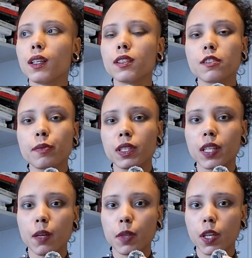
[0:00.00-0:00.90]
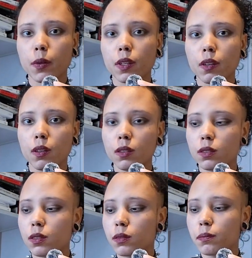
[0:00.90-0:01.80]
something to get me going
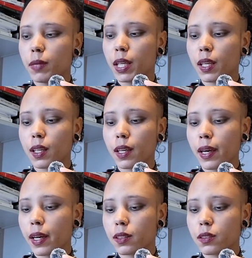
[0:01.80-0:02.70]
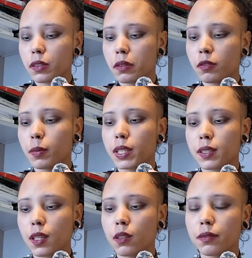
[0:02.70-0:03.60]
on making hats for
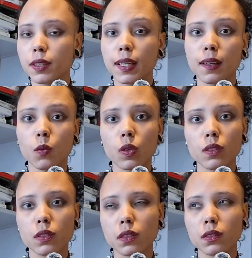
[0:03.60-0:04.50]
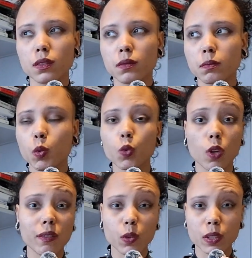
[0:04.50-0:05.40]
myself, and I want more
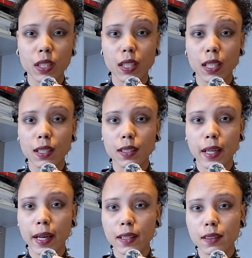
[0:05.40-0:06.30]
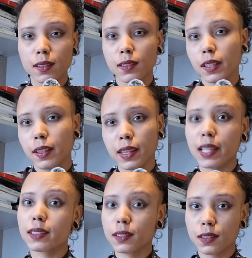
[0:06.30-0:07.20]
novelty hats. Like
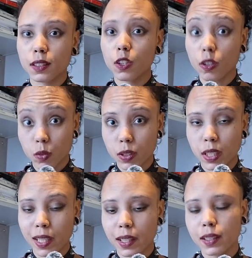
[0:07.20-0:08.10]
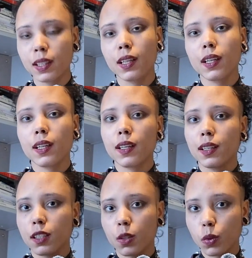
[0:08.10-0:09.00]
that's a novelty hat.
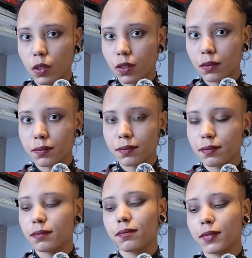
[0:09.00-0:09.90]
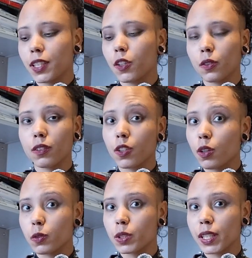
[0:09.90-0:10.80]
I want a
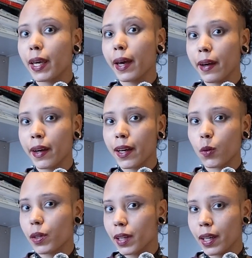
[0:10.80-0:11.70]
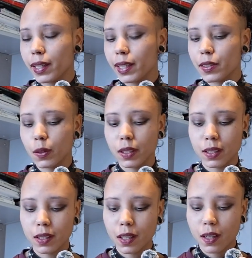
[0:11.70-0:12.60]
novelty cat hat with cat ears on
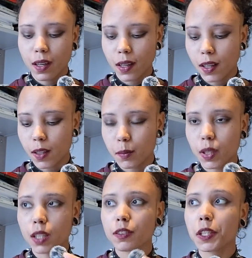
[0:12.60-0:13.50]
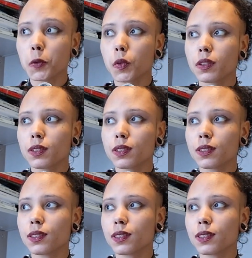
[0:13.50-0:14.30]
it. I really want